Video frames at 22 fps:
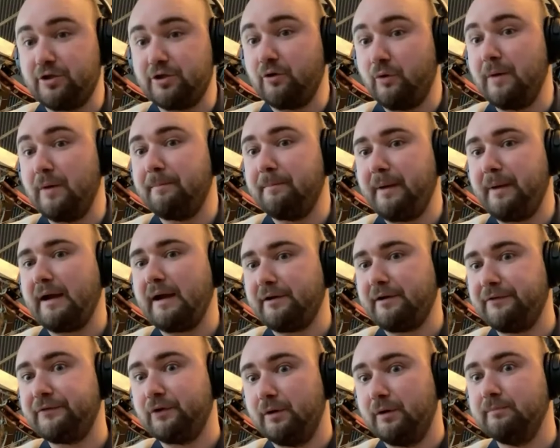So we're back
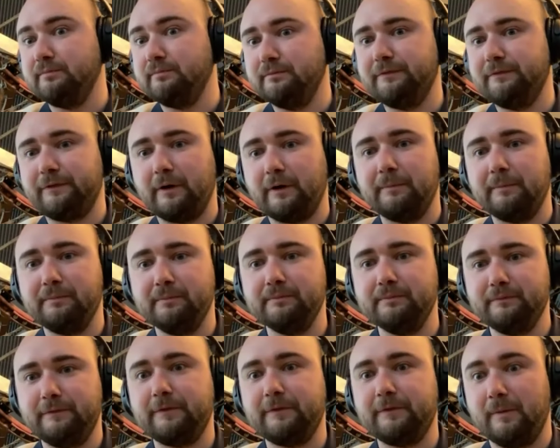from,
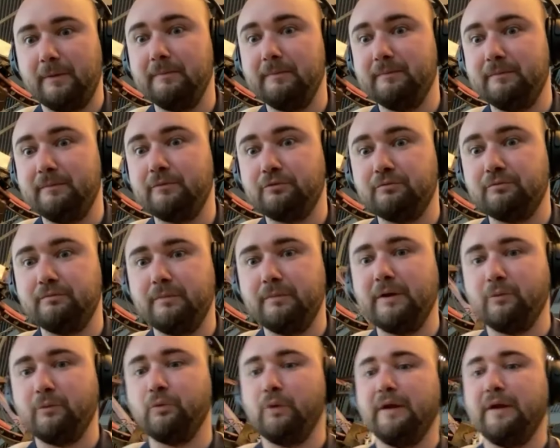from, from
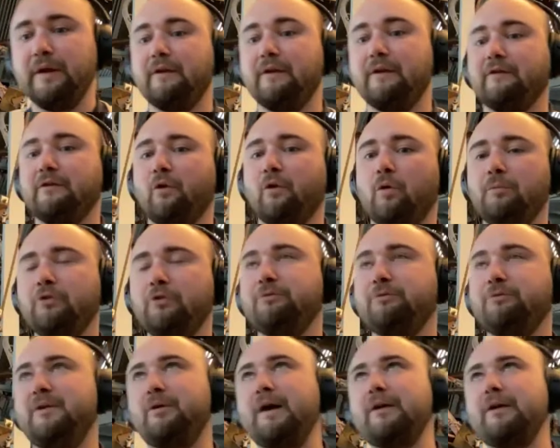it's, it's
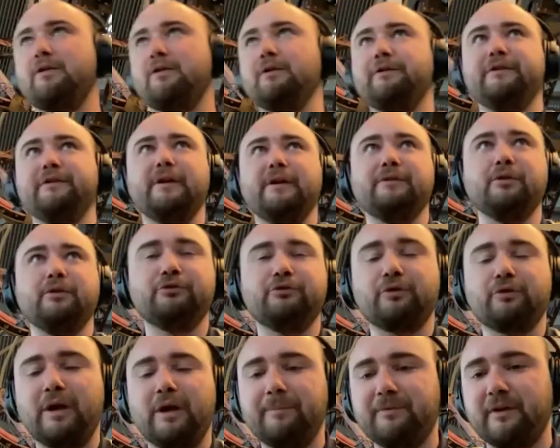almost miraculous that those
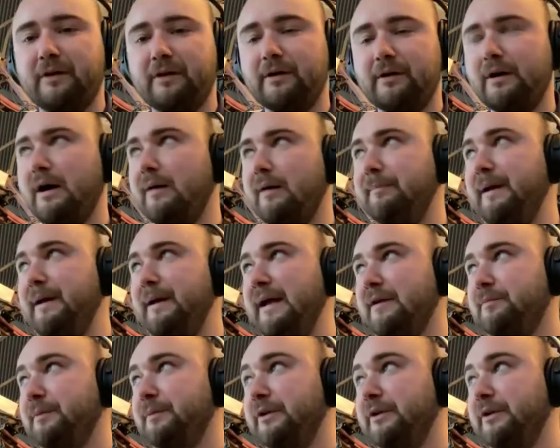grapes are, are back.